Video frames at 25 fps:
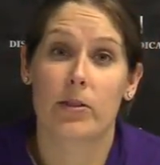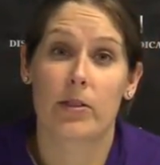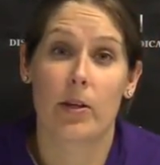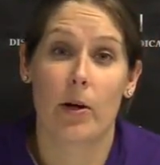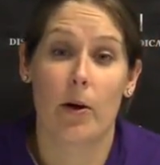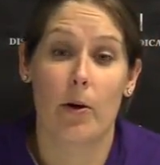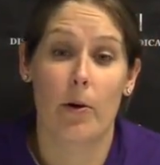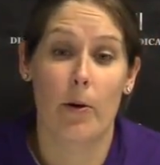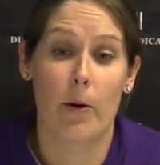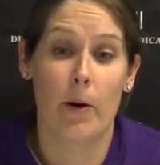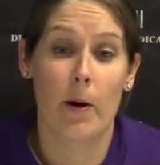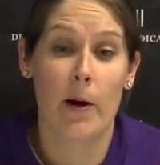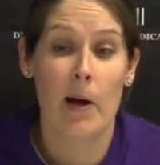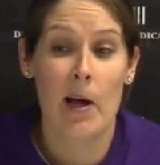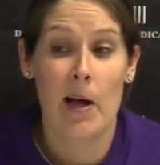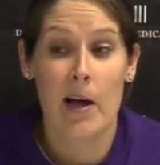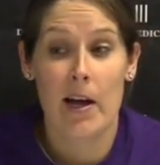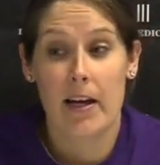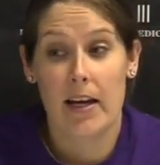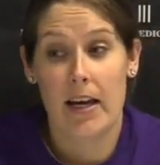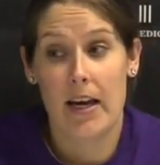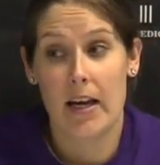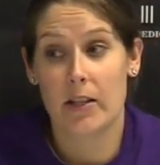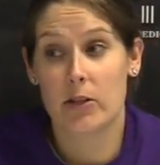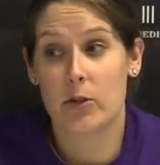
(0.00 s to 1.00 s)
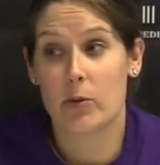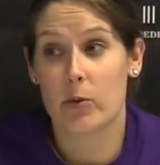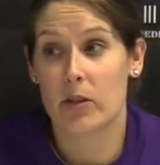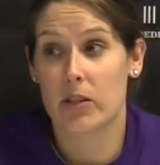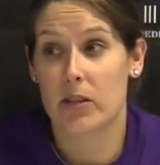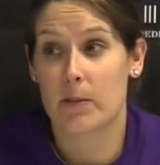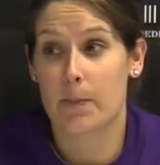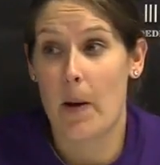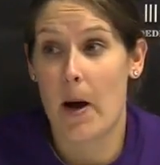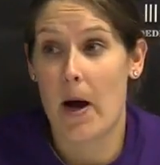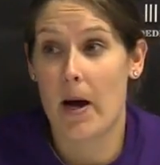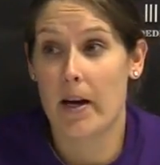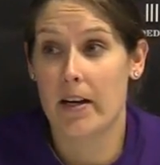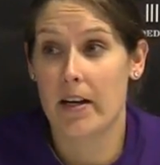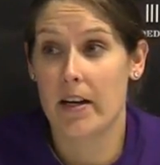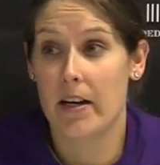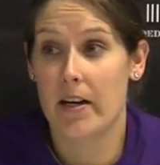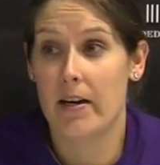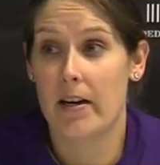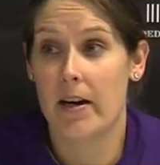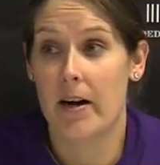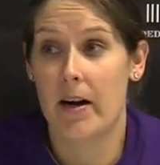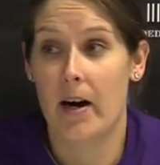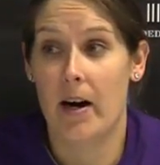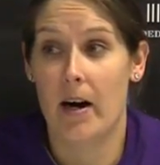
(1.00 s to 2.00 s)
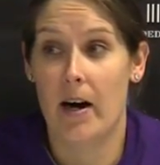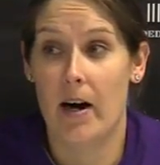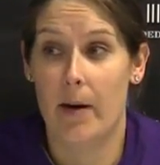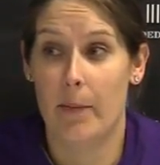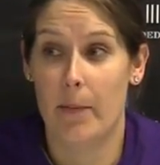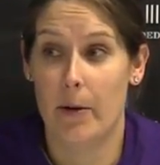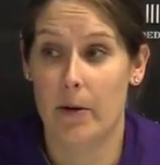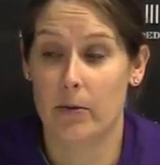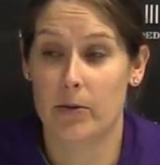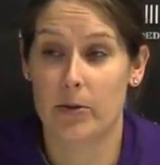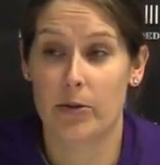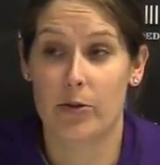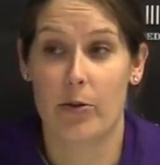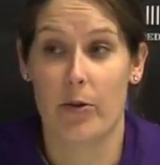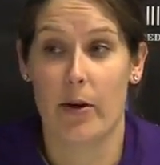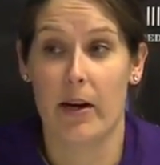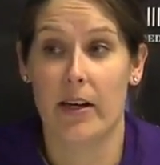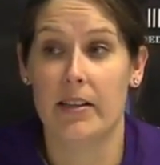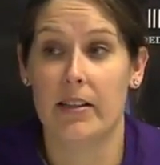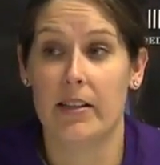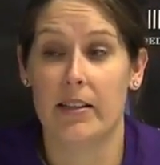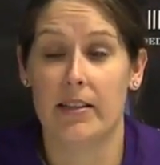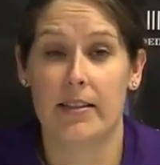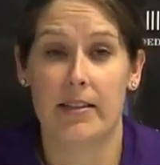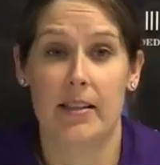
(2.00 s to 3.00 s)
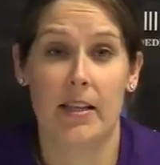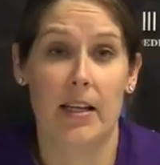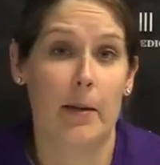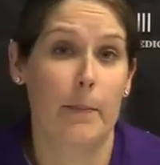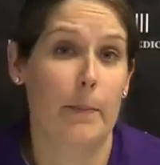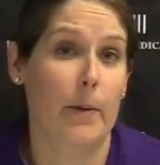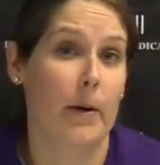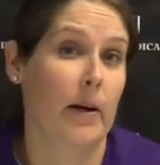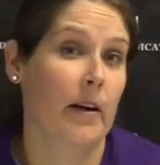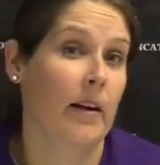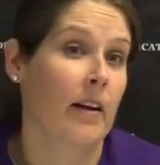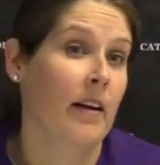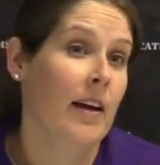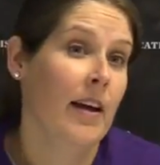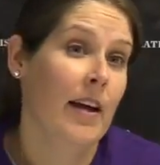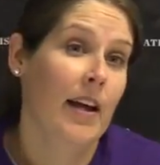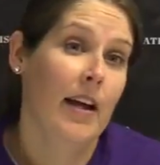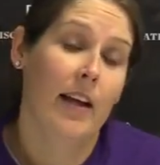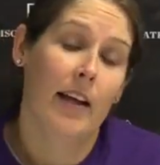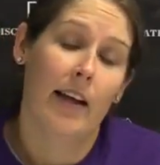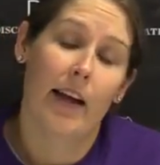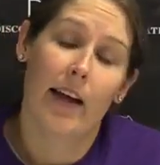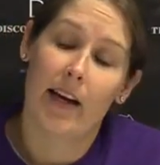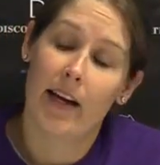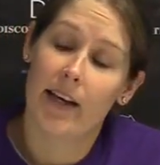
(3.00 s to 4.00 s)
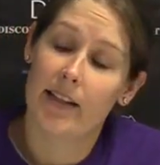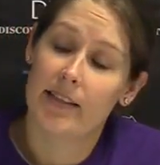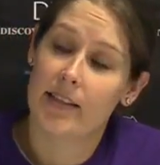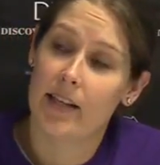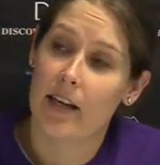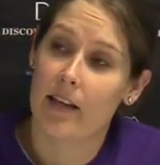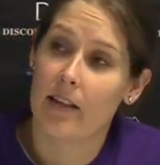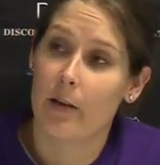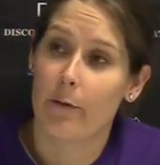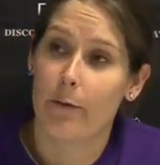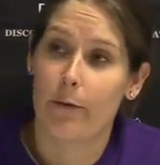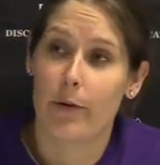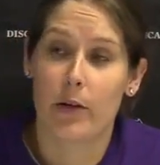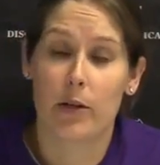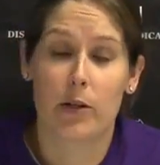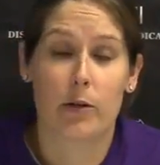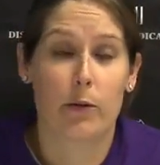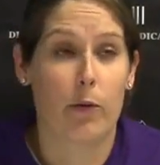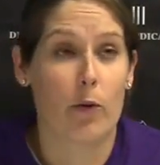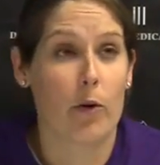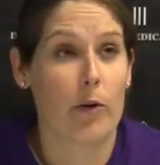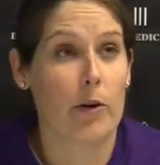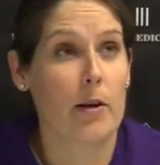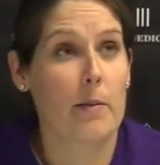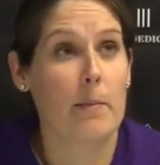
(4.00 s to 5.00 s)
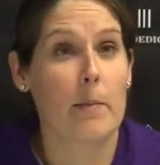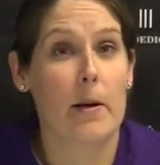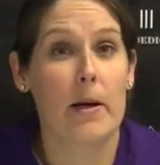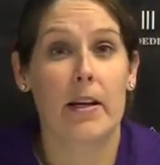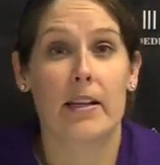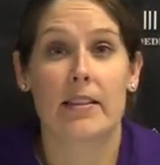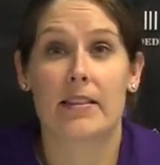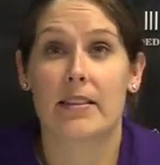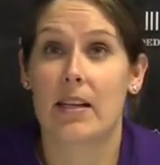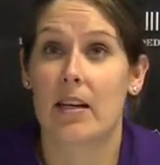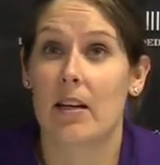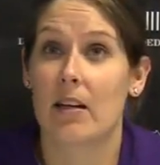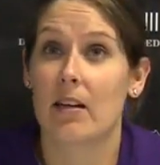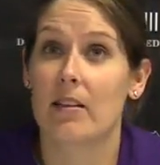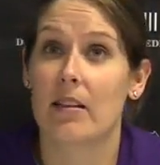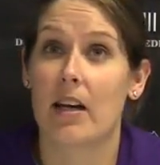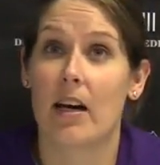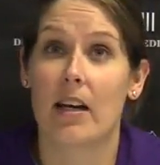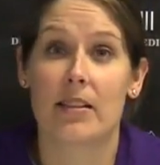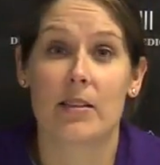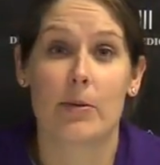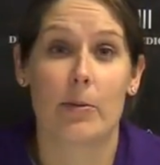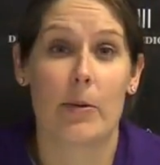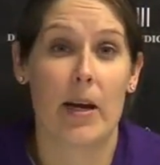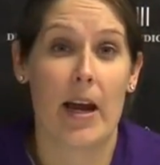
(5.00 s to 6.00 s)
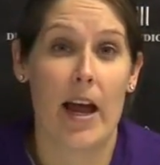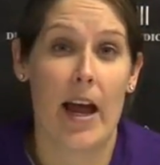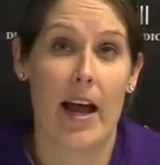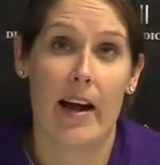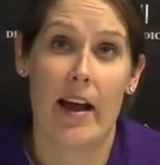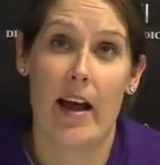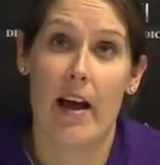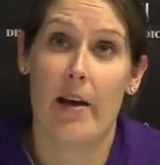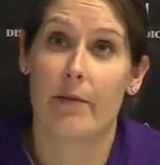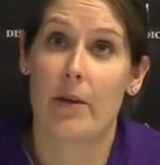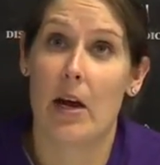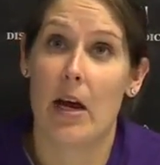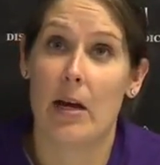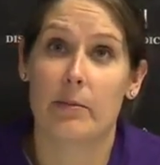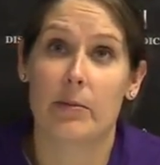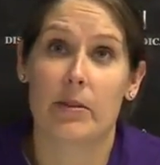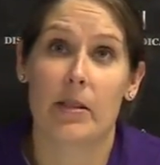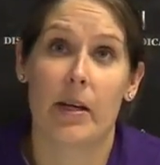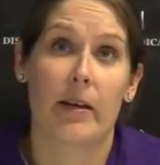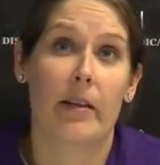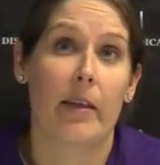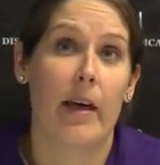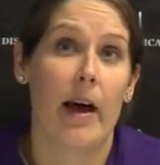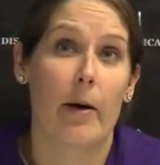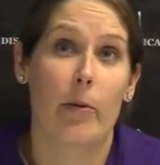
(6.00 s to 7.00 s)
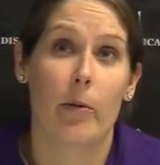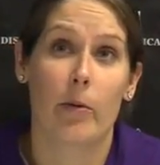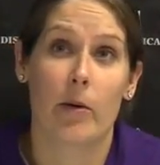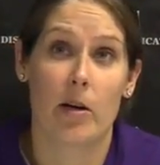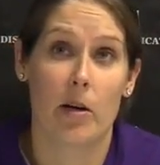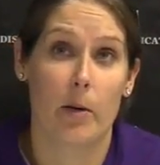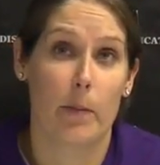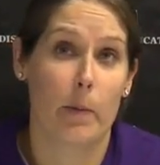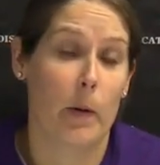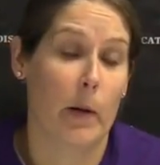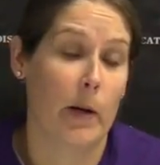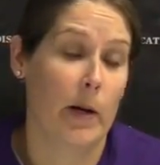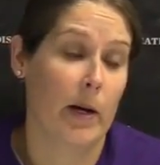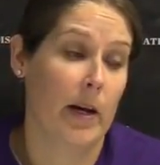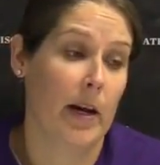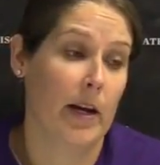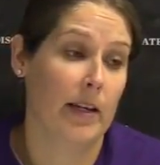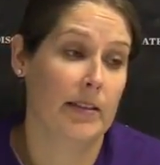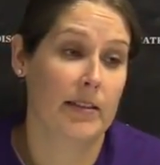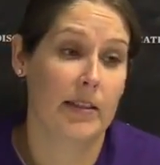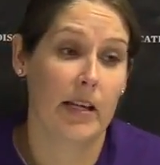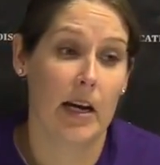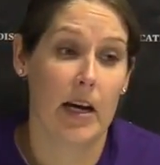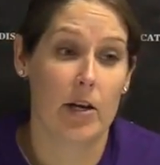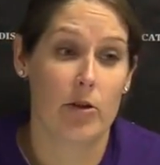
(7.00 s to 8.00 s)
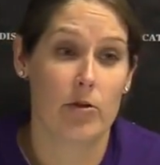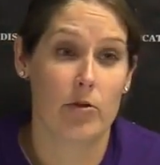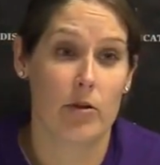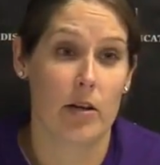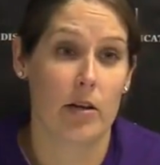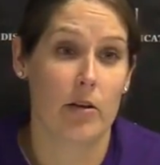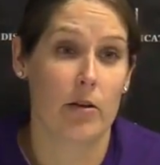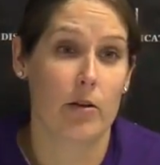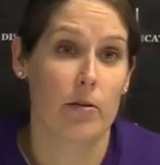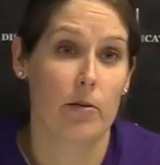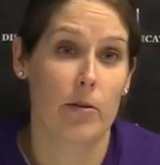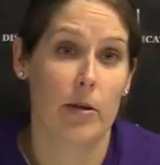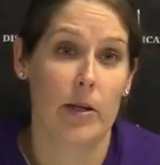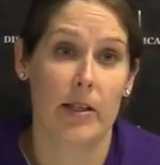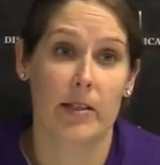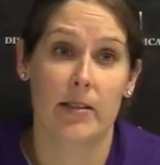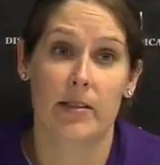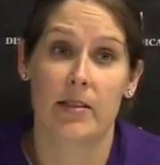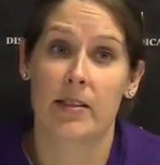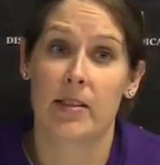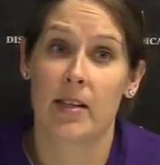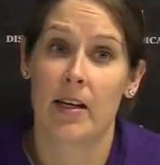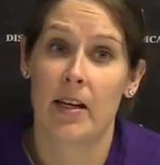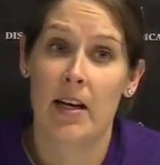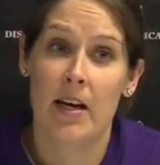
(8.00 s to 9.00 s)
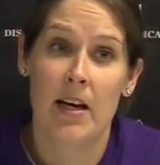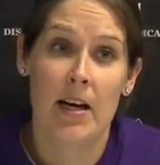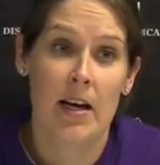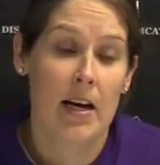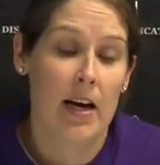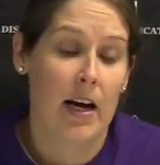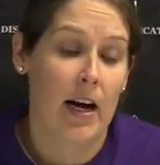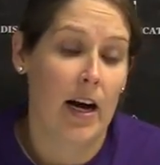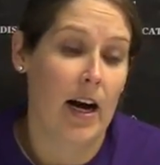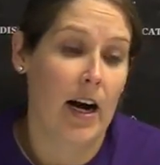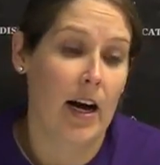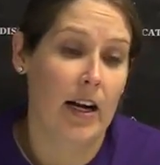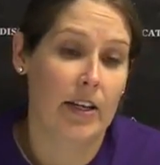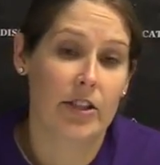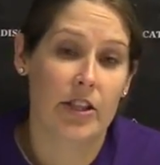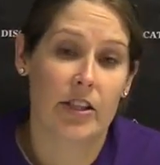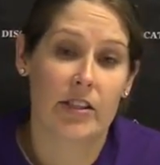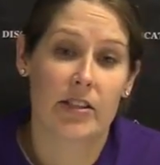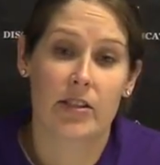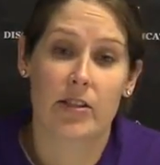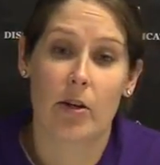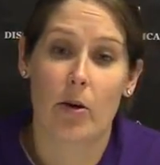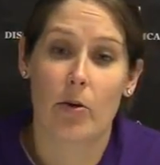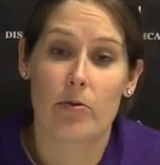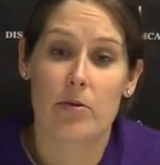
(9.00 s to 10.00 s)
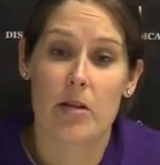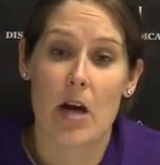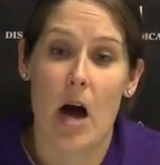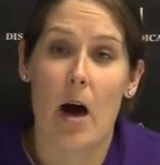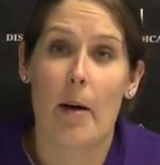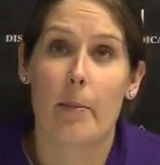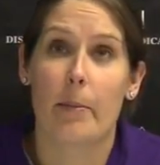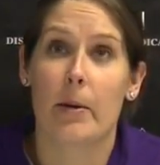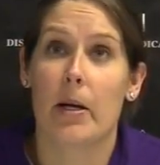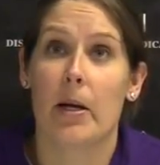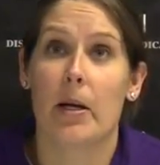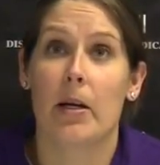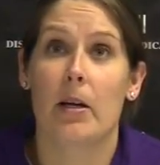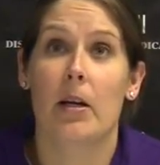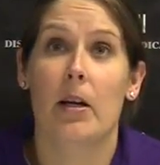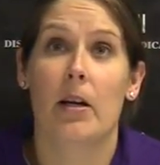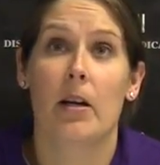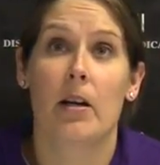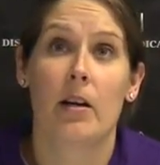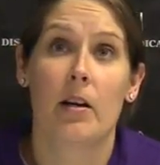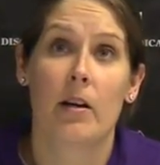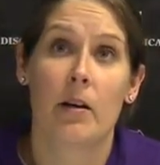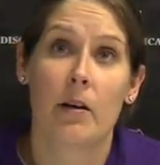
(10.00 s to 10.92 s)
So kids responded. It was great to see. But like I said, the first 40 minutes killed us. We can't have games like that when you're playing against Adrian, who is just so dominant.